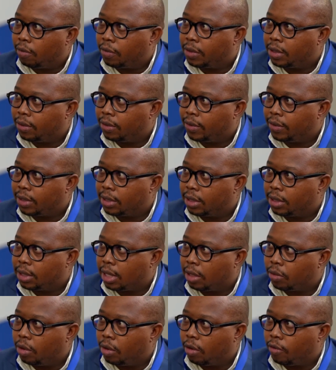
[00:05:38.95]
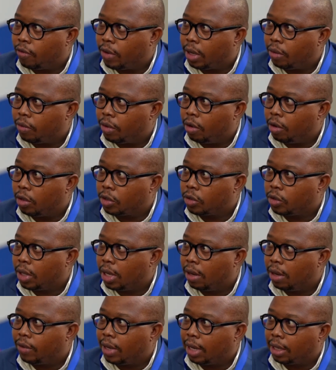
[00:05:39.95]
of services that we offer, we also
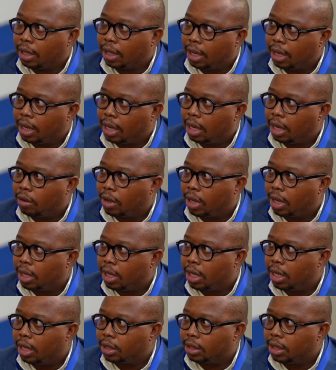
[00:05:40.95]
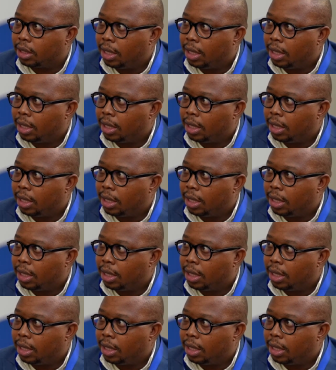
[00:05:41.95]
have that uh, cloud readiness.